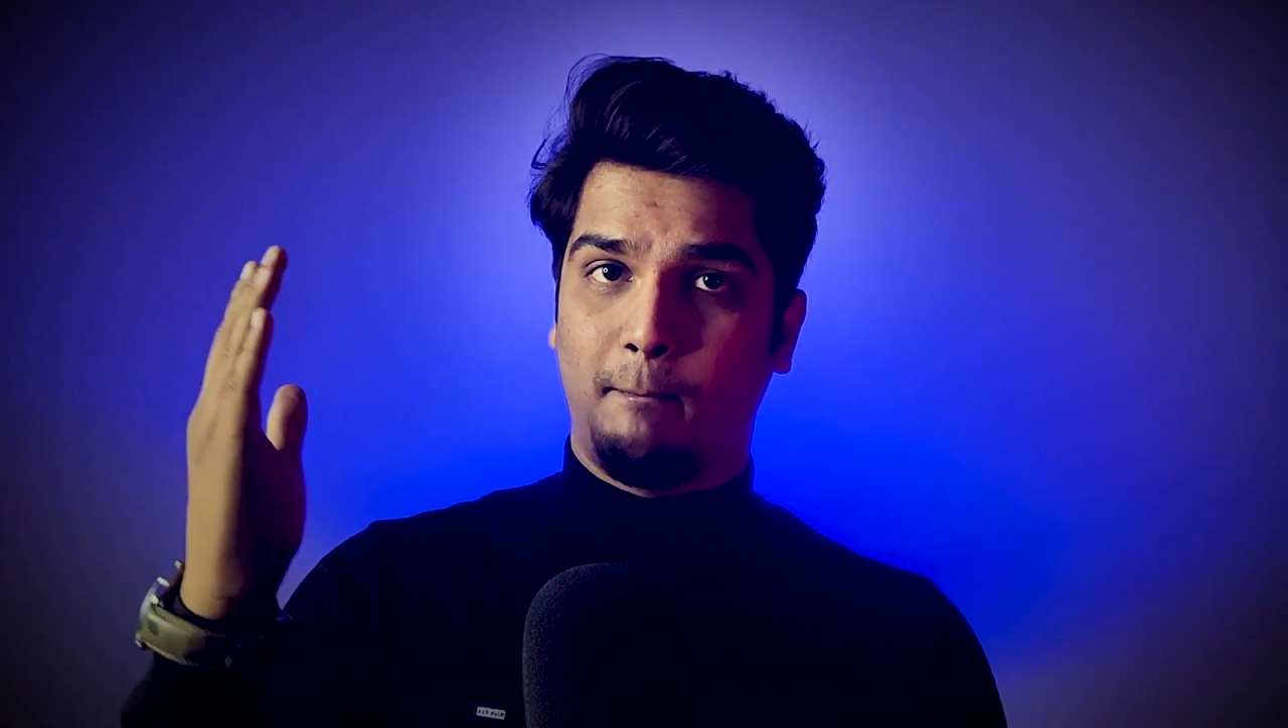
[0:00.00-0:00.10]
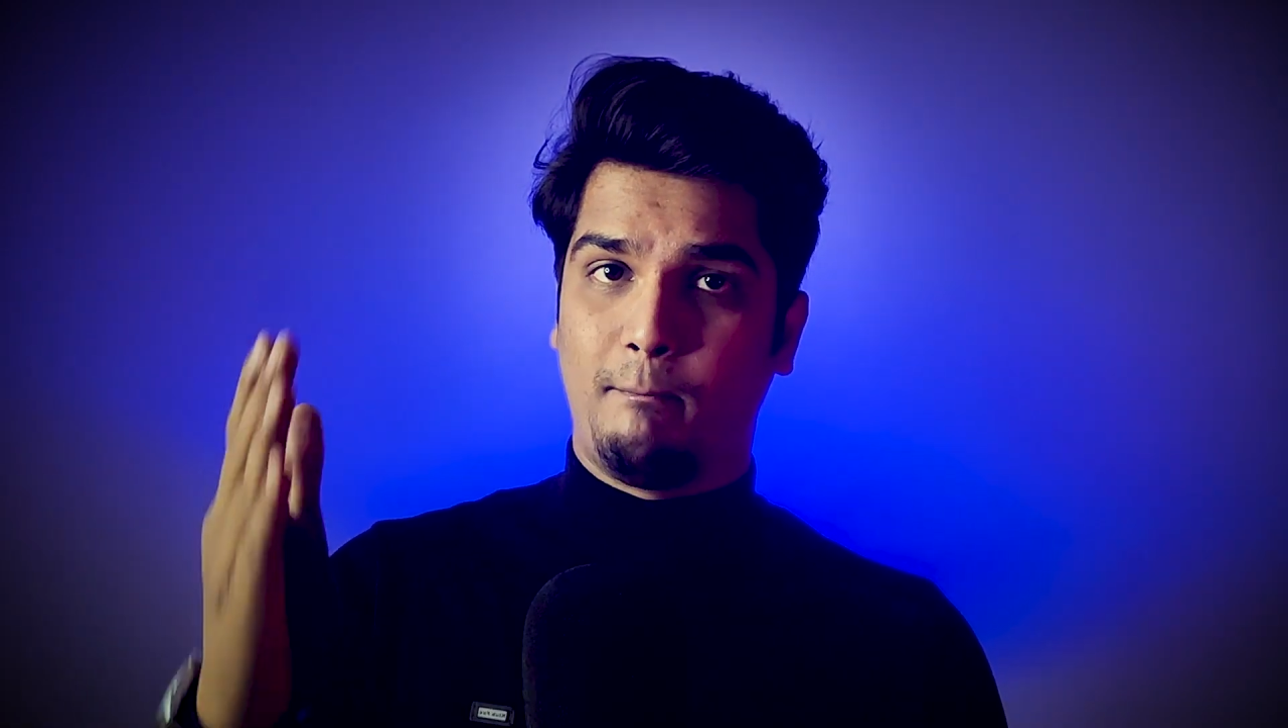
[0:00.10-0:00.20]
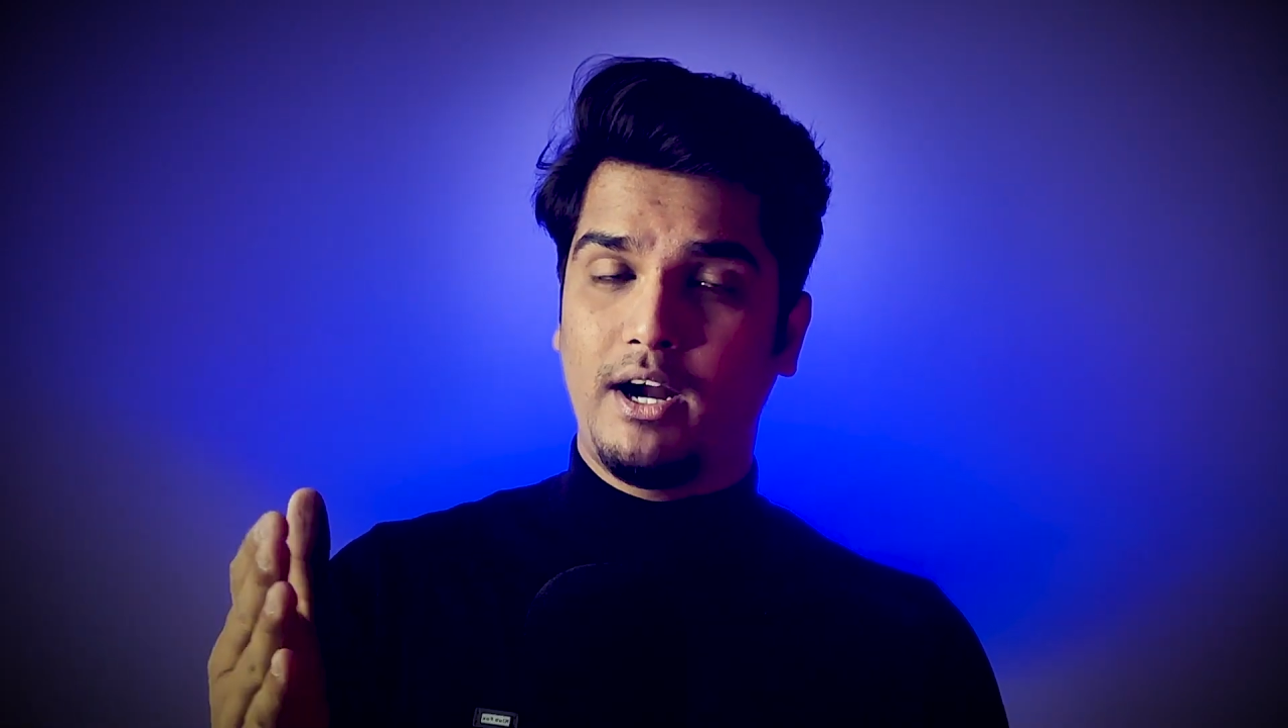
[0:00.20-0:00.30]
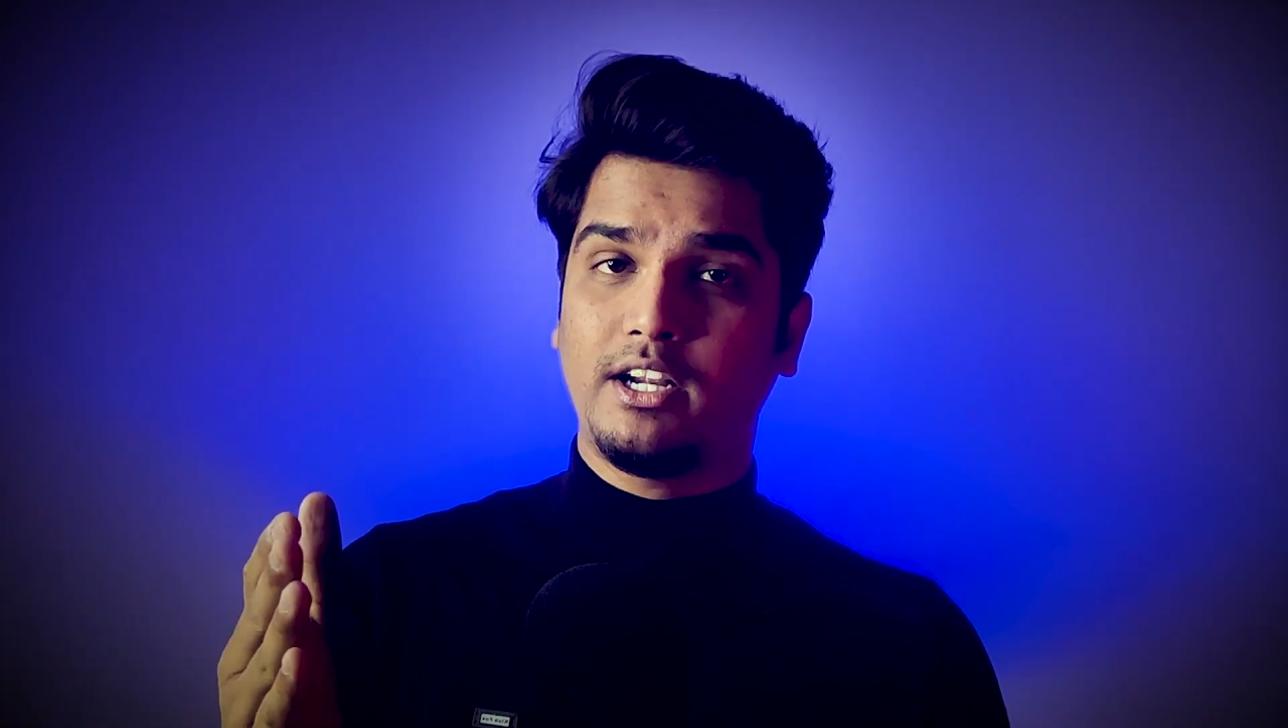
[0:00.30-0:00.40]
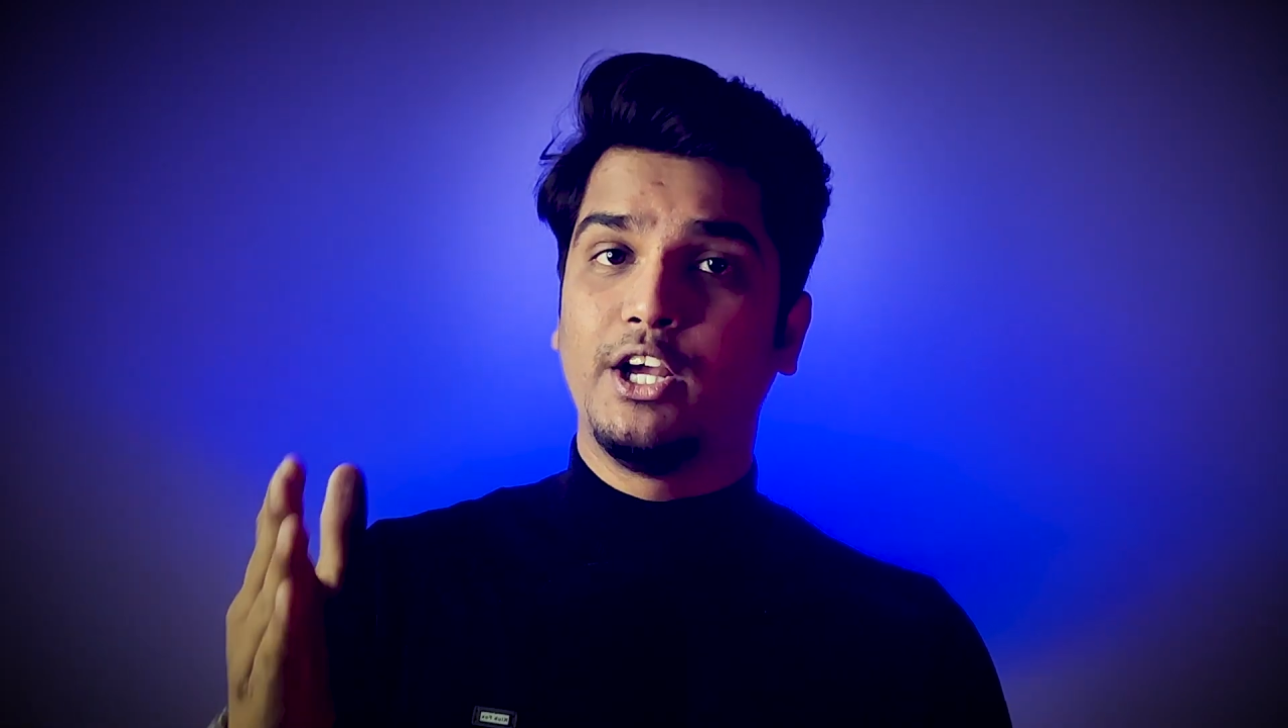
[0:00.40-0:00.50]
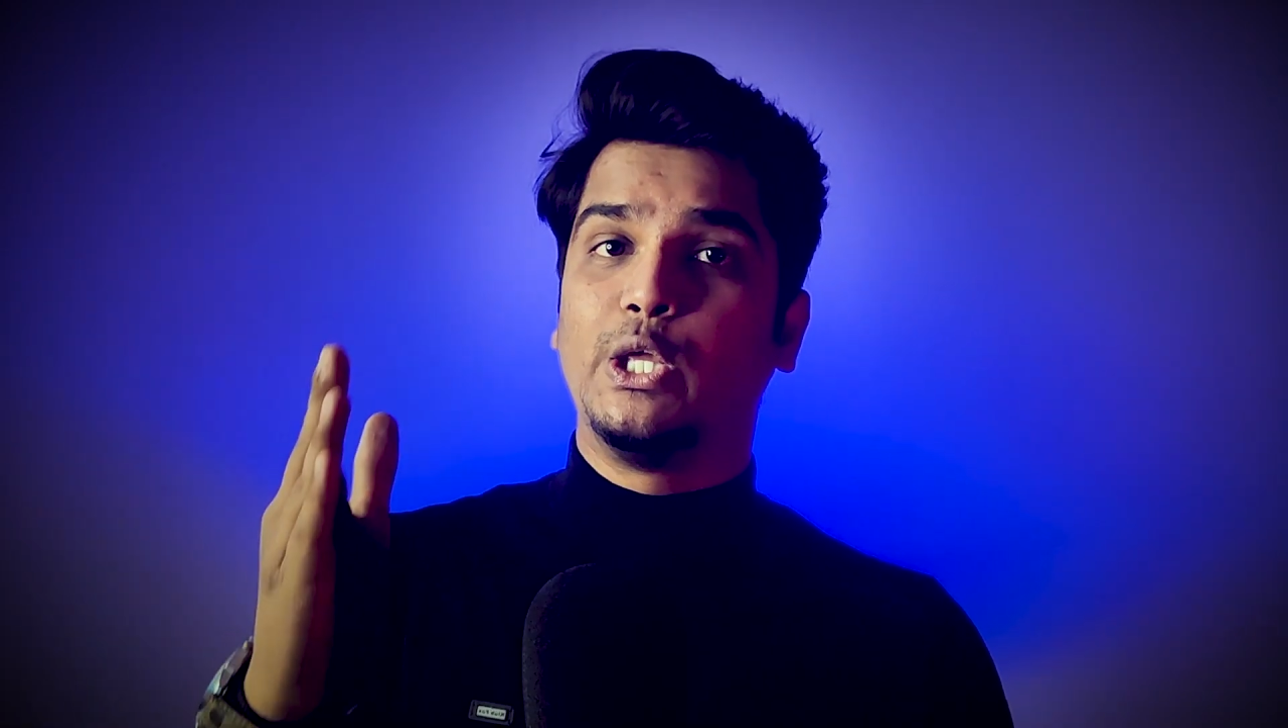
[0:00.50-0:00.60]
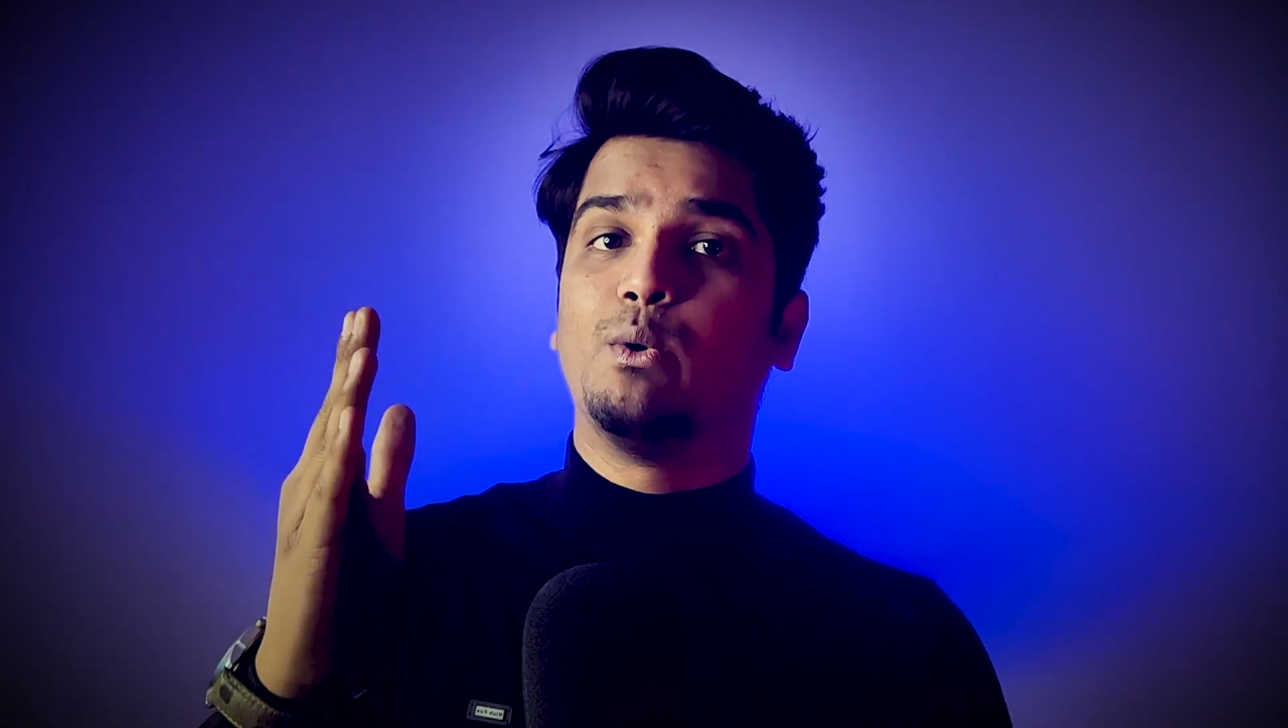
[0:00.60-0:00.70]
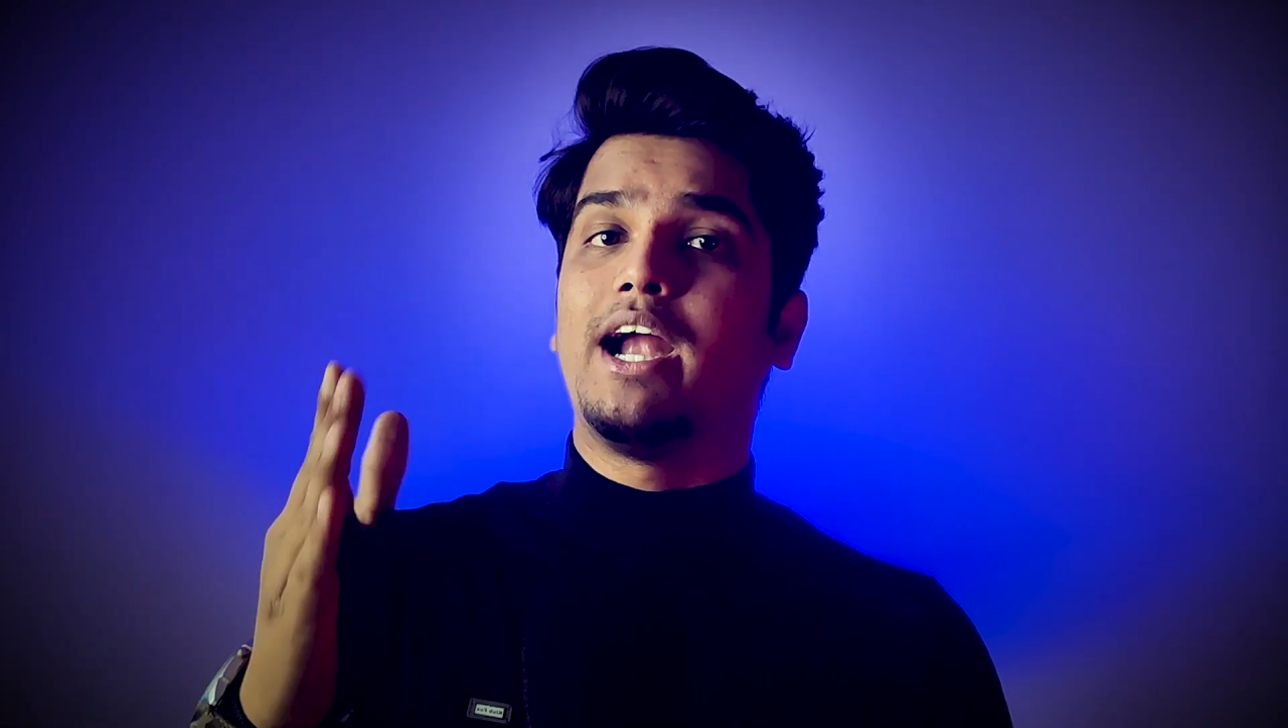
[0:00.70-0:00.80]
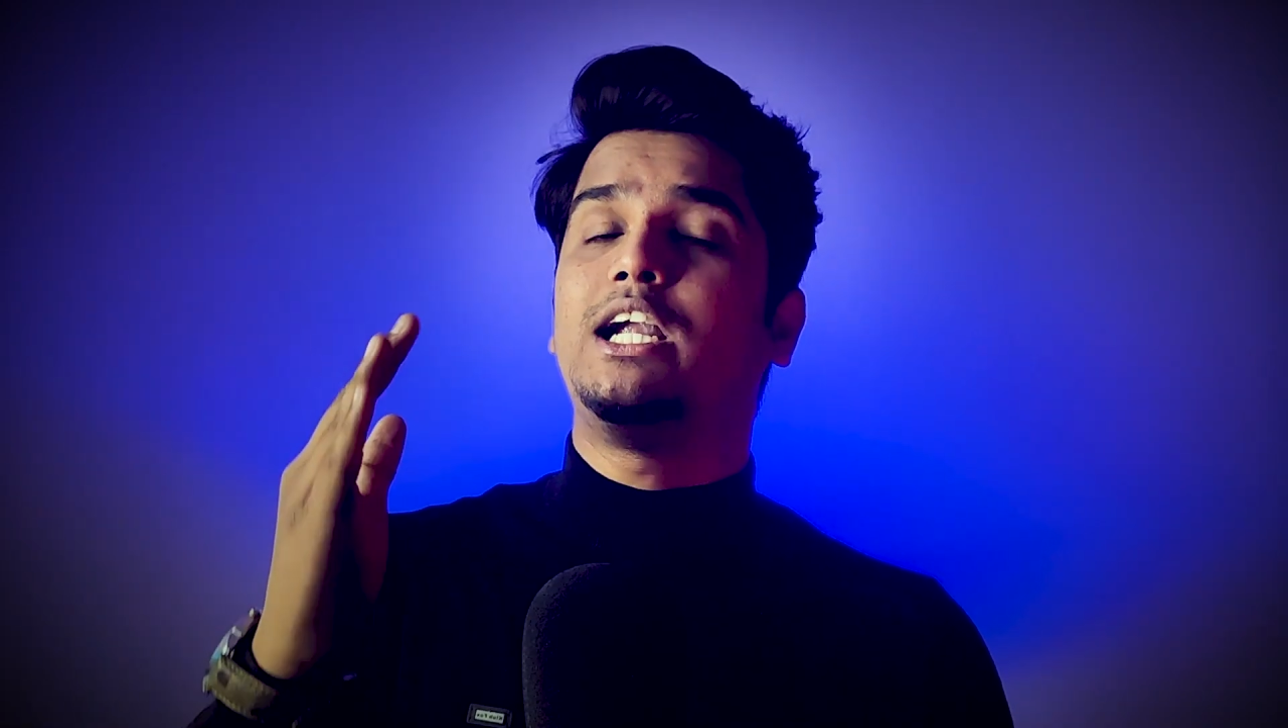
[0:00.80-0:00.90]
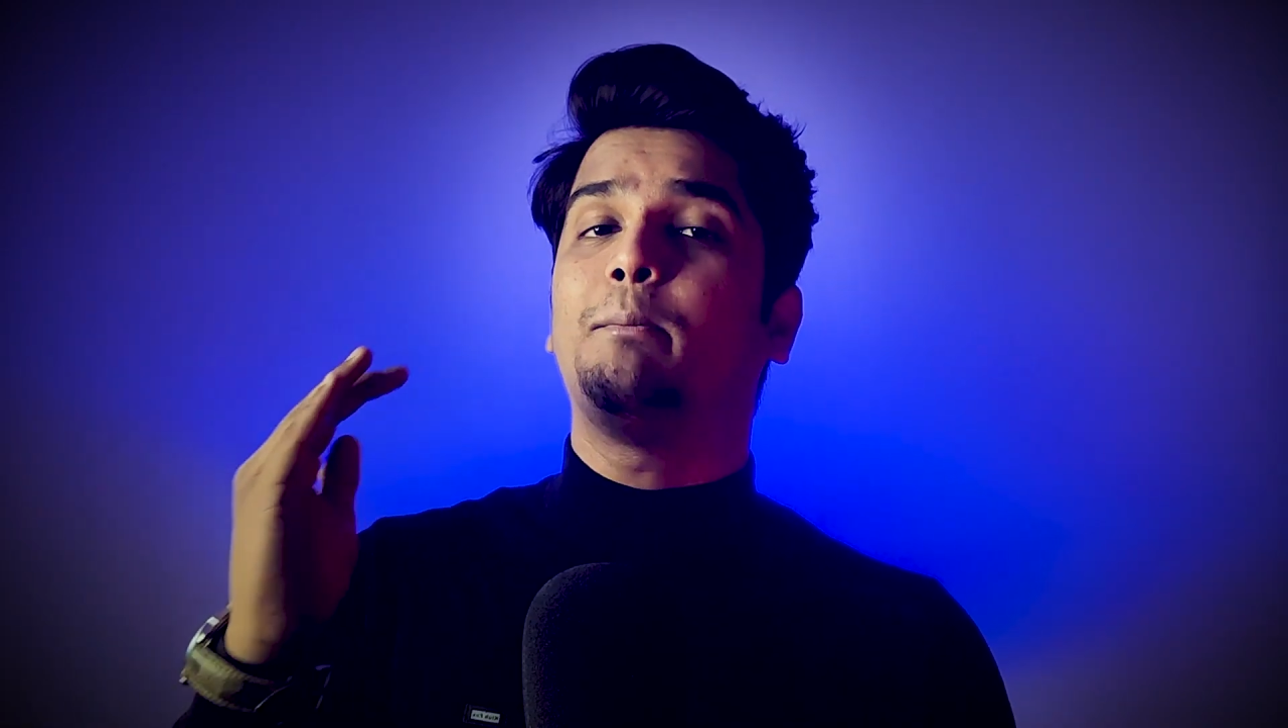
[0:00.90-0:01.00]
but you end